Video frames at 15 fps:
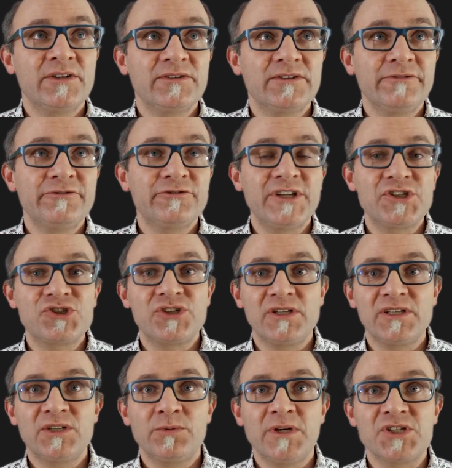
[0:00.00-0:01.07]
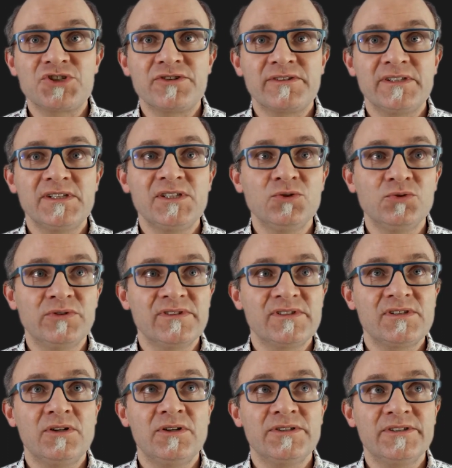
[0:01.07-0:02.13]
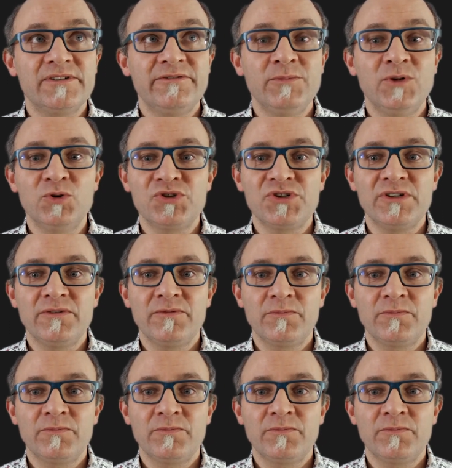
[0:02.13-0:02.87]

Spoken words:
differential equations in Newton's laws of motion.